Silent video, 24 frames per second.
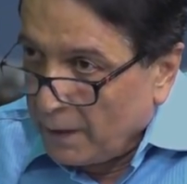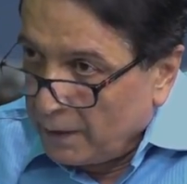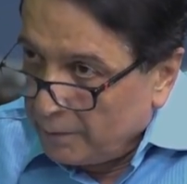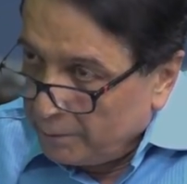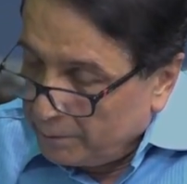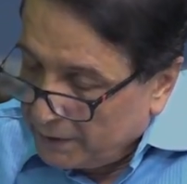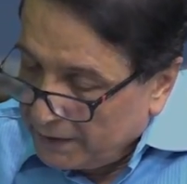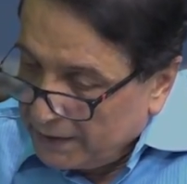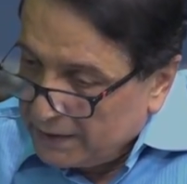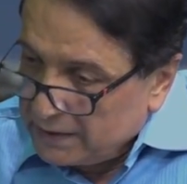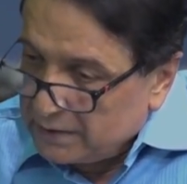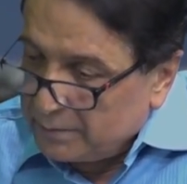
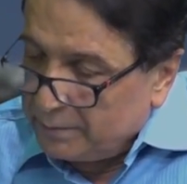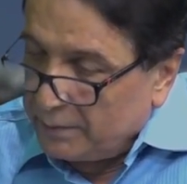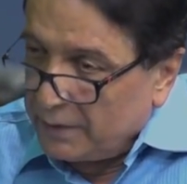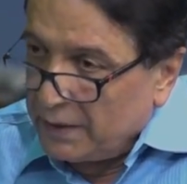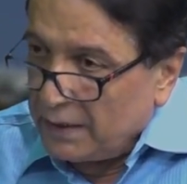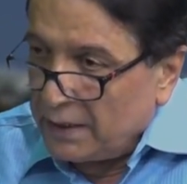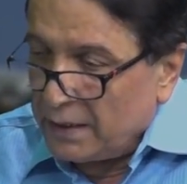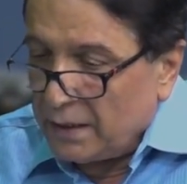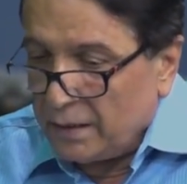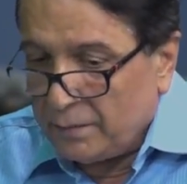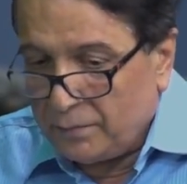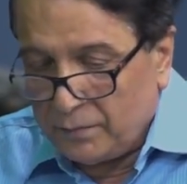please
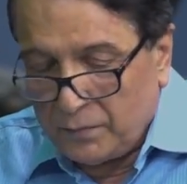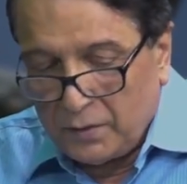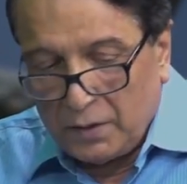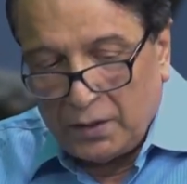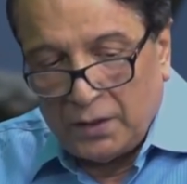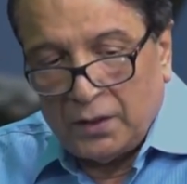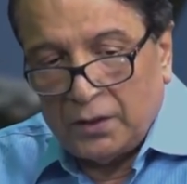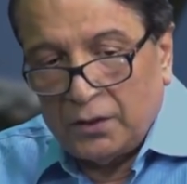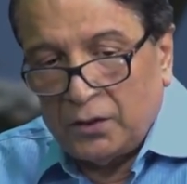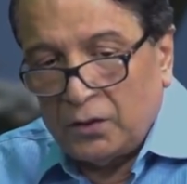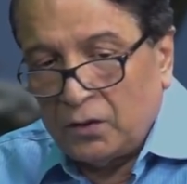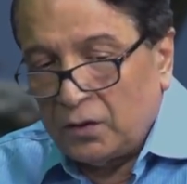build up
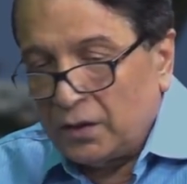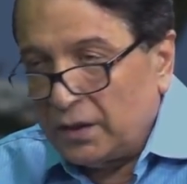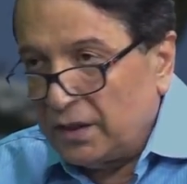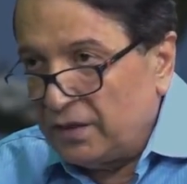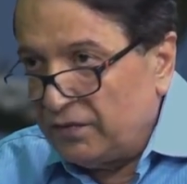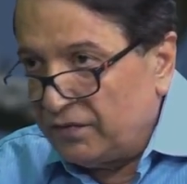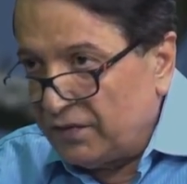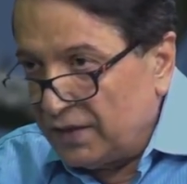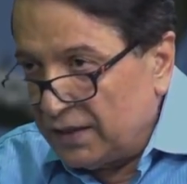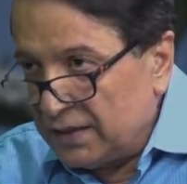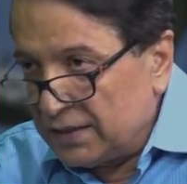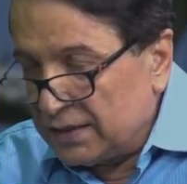your
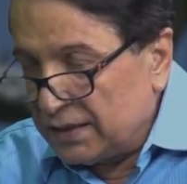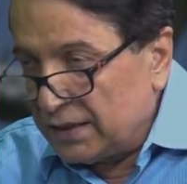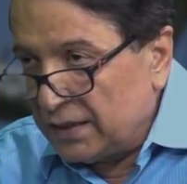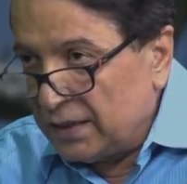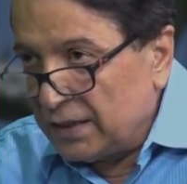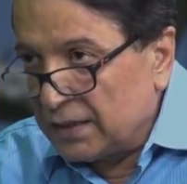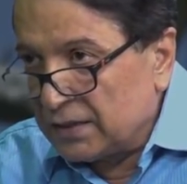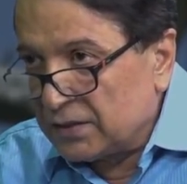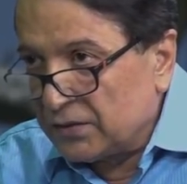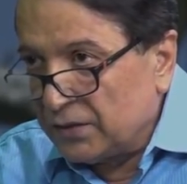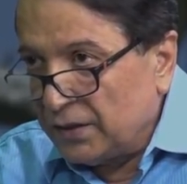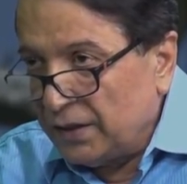defense
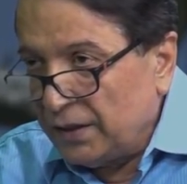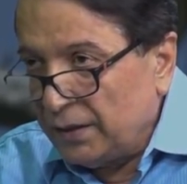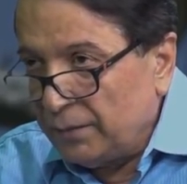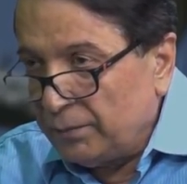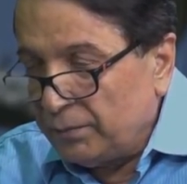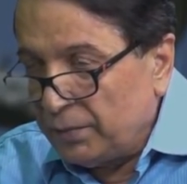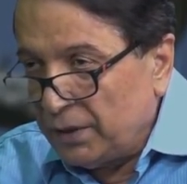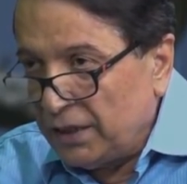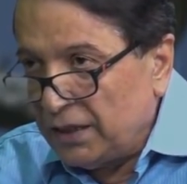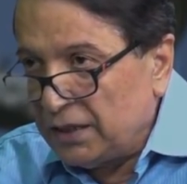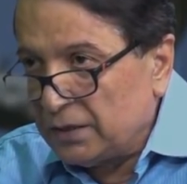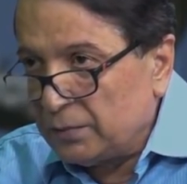industry,
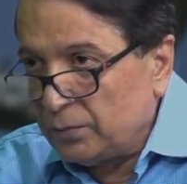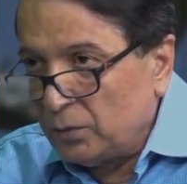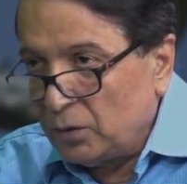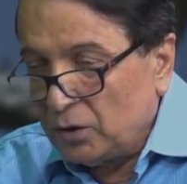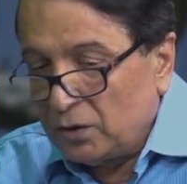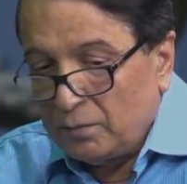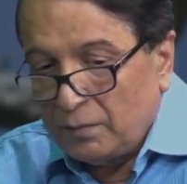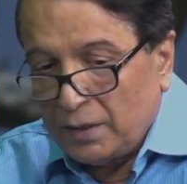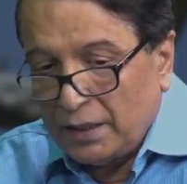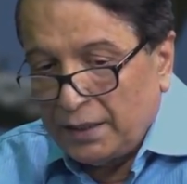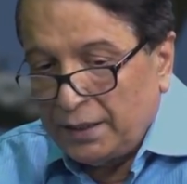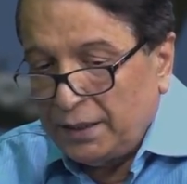please put
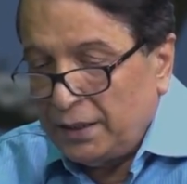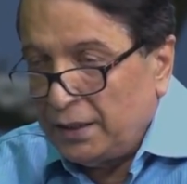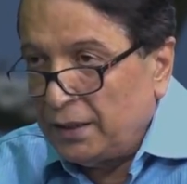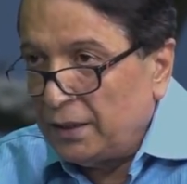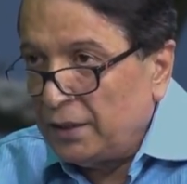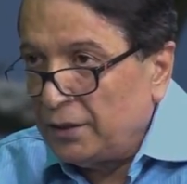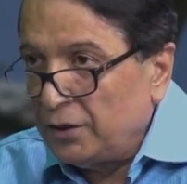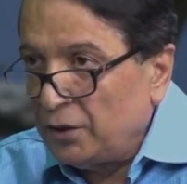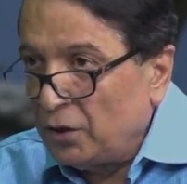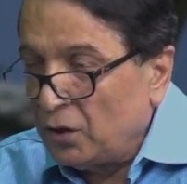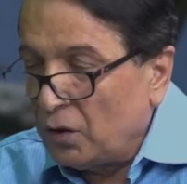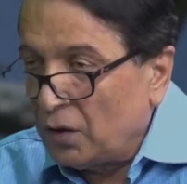money
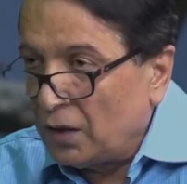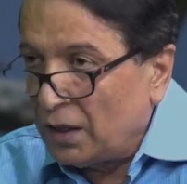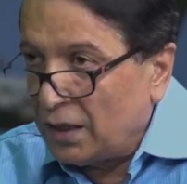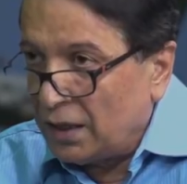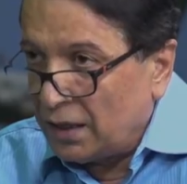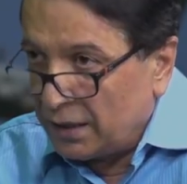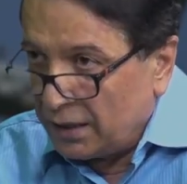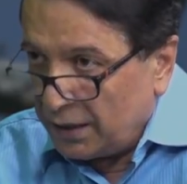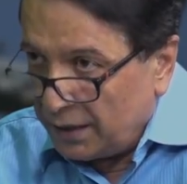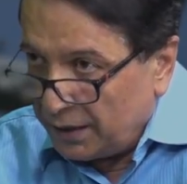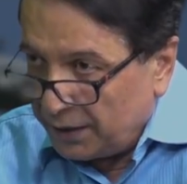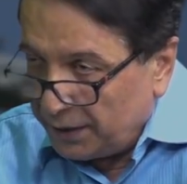in your
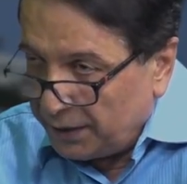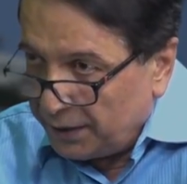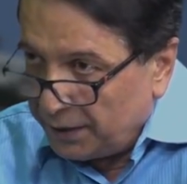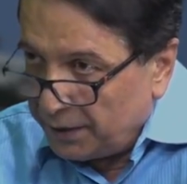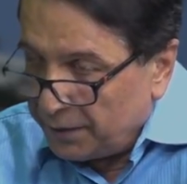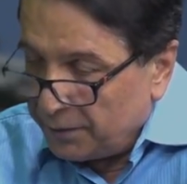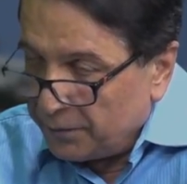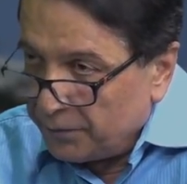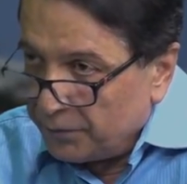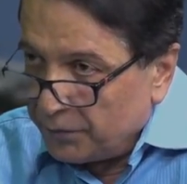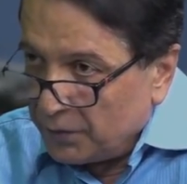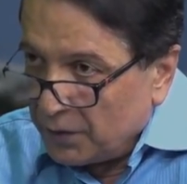R&D,